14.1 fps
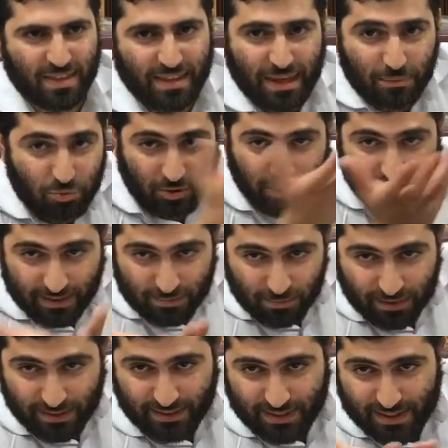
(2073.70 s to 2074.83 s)
Came to collect
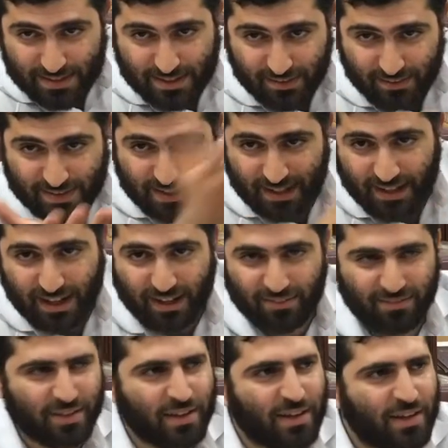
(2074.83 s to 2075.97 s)
money. Kesef is
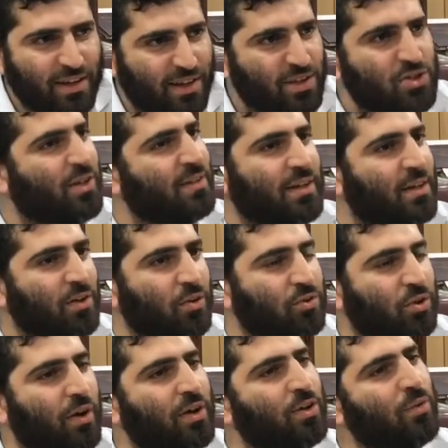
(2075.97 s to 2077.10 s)
Ahav. He saw he didn't know
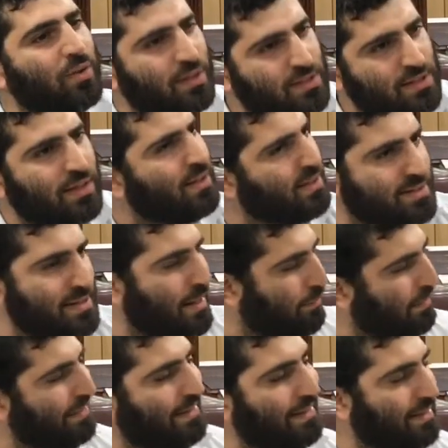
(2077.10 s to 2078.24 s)
Torah. You know what he said? He didn't say, I'm
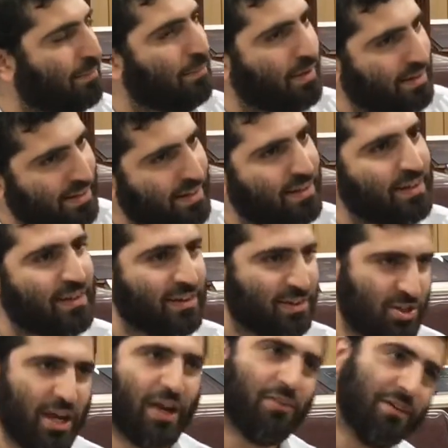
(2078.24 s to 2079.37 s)
going to take the money, mm-hmm.
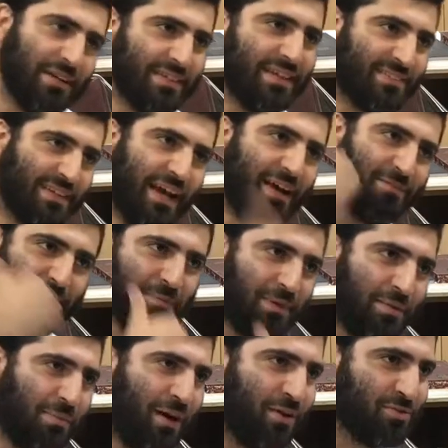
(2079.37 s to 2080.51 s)
charity.com, I'm going
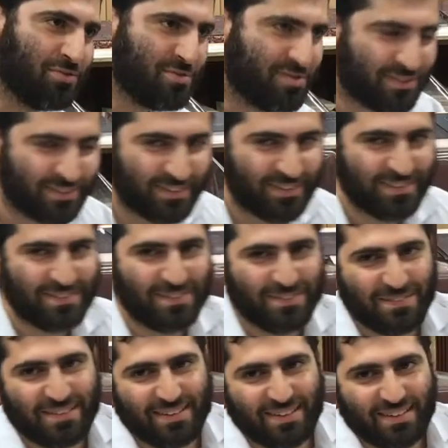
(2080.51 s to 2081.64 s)
to bounce. Mm-hmm.
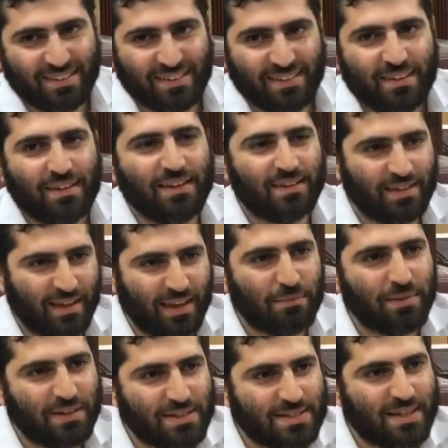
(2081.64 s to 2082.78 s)
he came
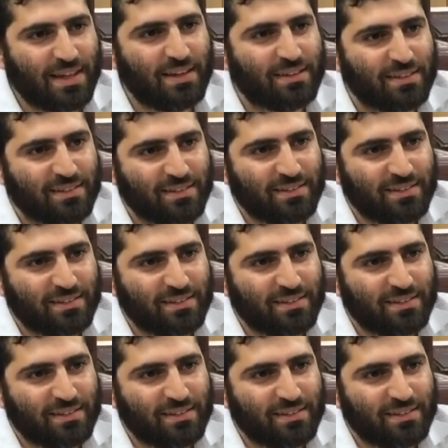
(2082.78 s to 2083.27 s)
and he stayed.